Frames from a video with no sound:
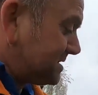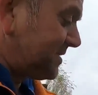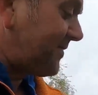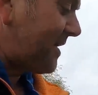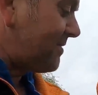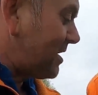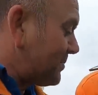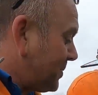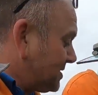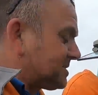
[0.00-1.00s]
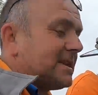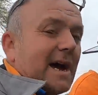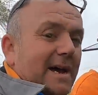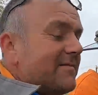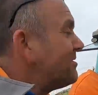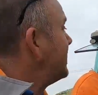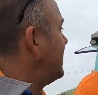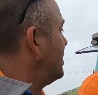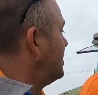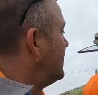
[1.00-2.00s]
It's a fair hard post that, ain't
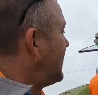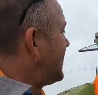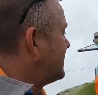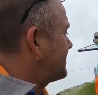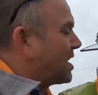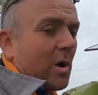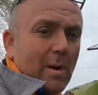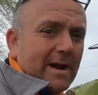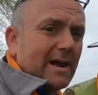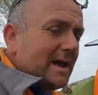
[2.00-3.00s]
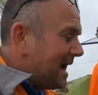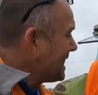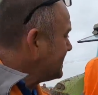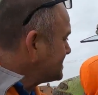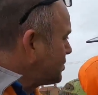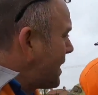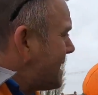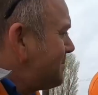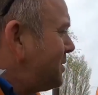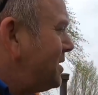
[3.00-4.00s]
real hard going, and it's
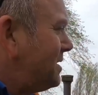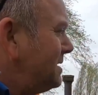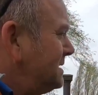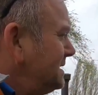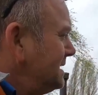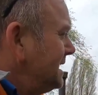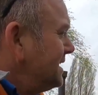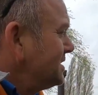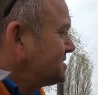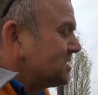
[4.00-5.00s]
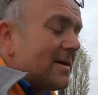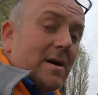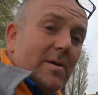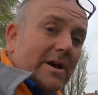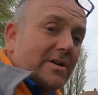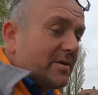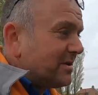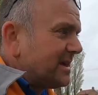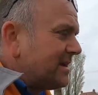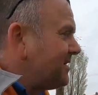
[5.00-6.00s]
wet, but I know something we could do
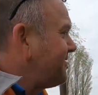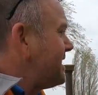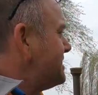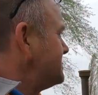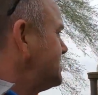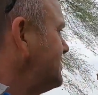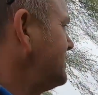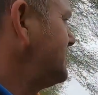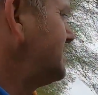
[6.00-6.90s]
with ear defenders on.